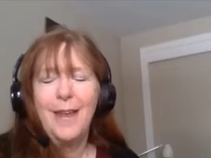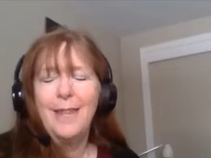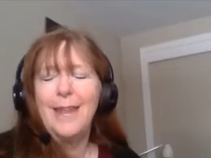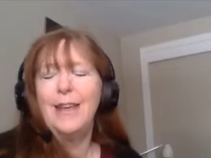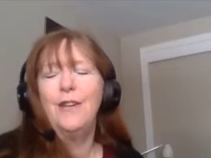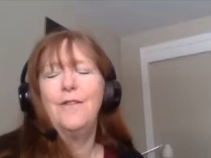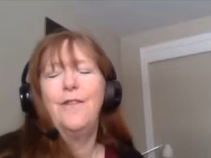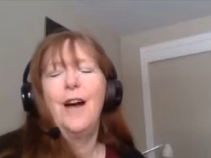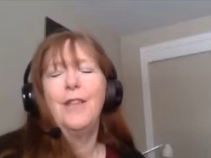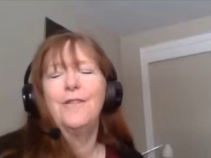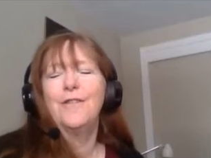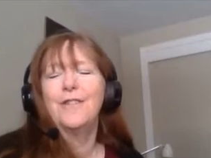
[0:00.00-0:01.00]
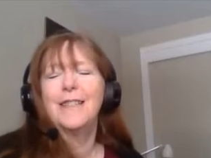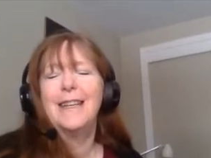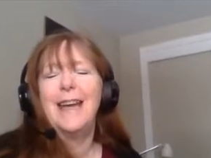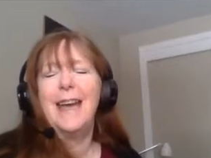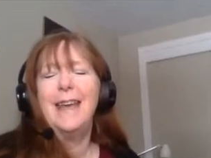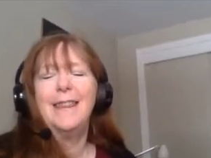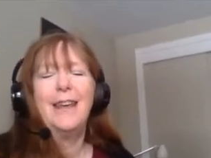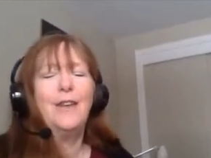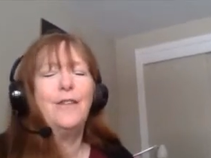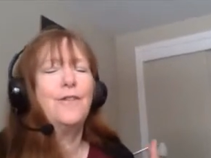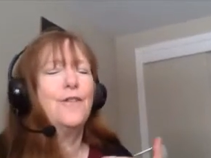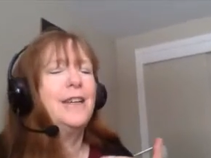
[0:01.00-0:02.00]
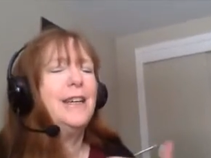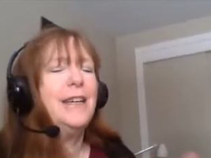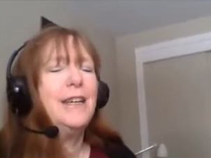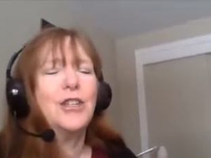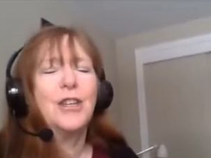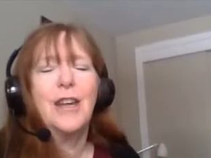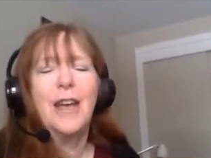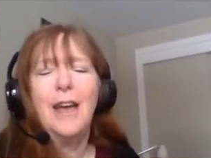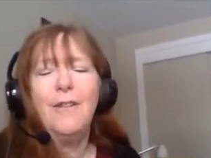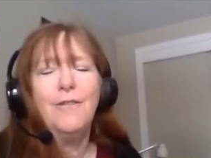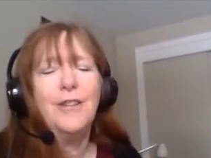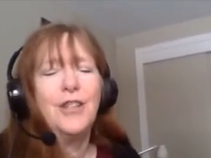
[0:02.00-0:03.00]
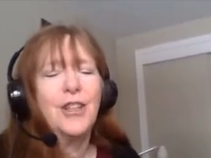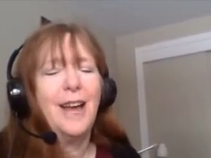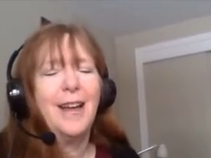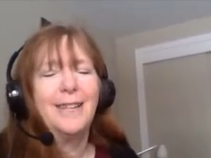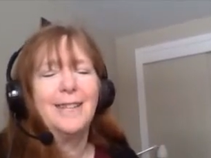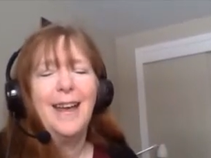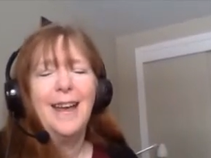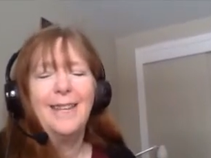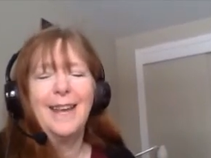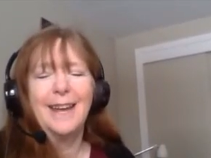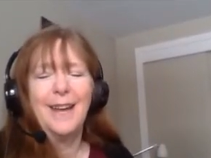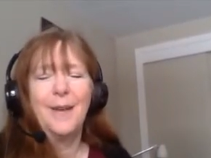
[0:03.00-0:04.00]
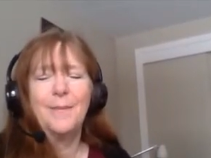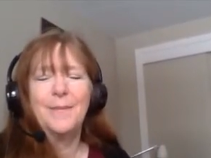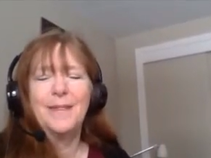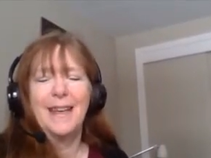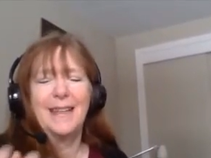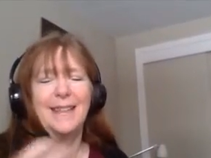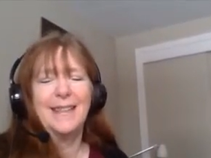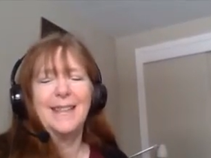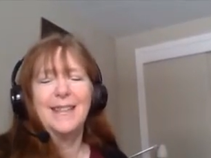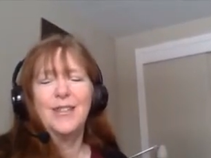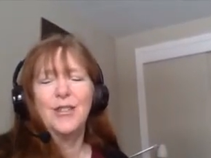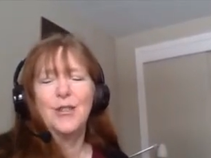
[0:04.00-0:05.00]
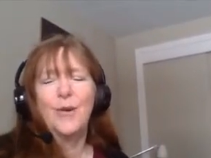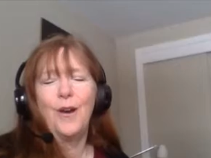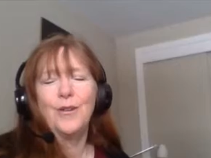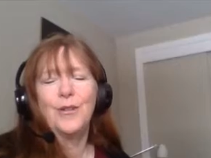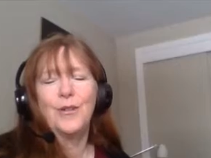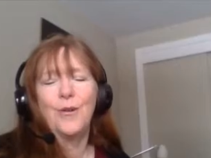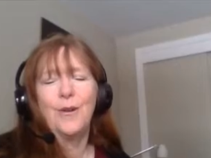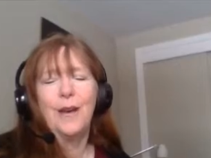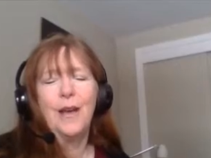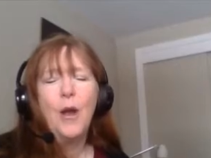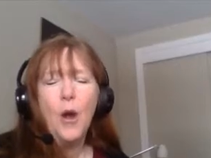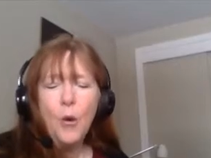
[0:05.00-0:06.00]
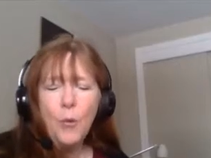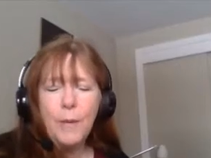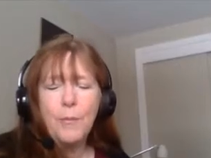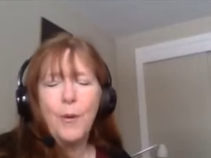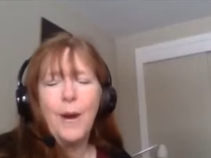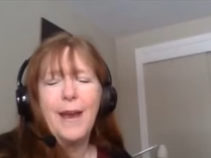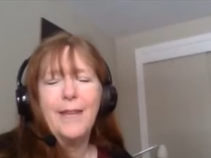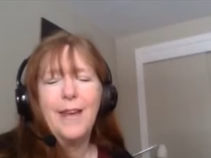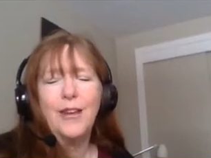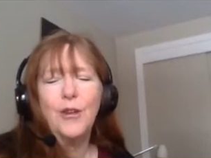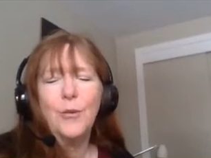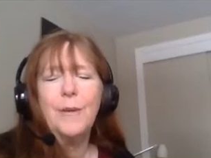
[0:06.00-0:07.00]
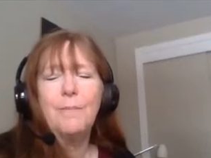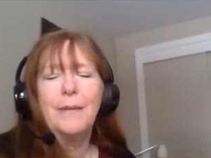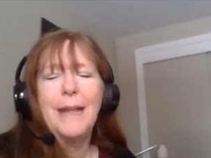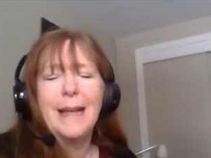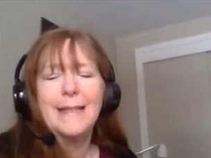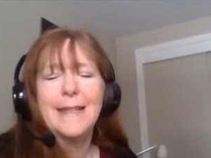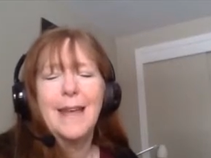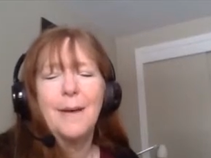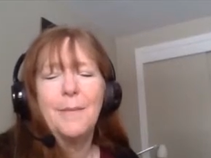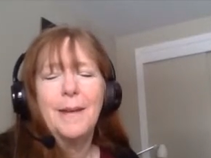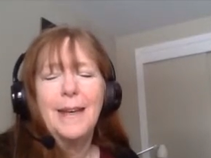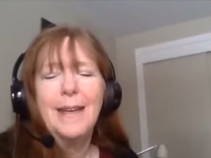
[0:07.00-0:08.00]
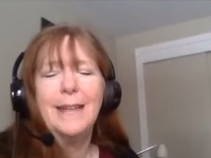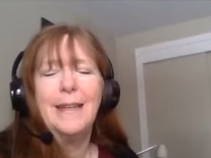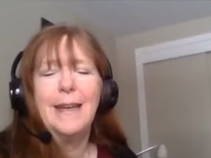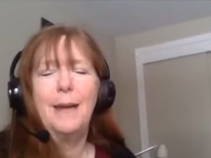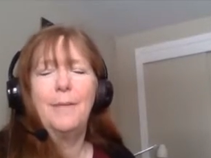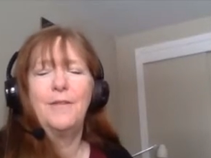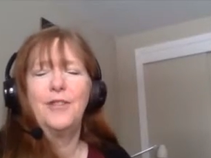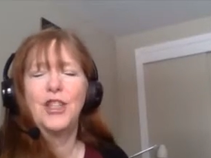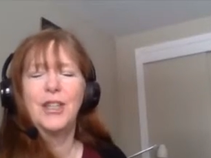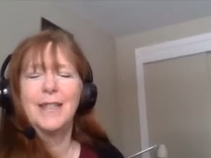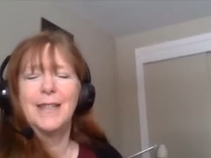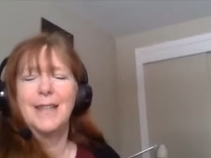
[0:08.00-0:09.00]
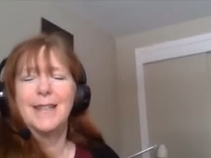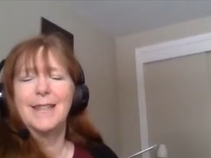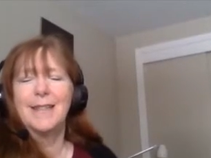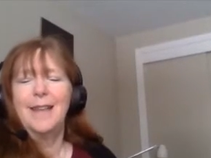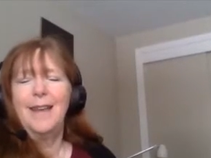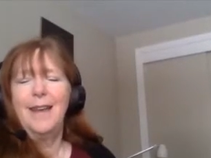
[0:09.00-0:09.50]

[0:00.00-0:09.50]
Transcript: Thank you, Father, for today. Thank you for each and every child that comes and listens to our story. We pray that you would bless them in the name of Jesus.